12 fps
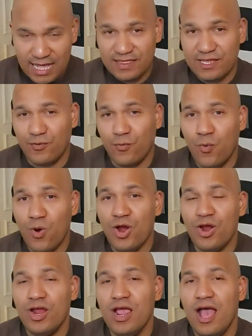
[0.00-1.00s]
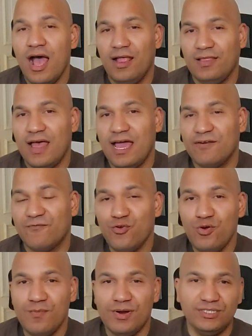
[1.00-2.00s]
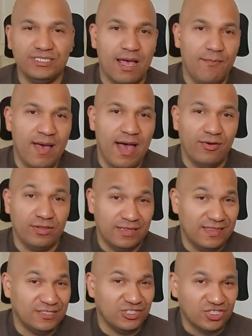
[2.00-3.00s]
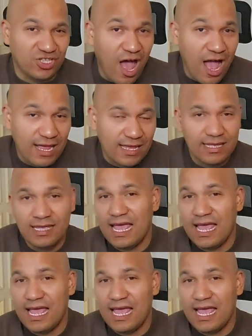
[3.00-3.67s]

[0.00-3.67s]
there were a lot of rumors about the stock,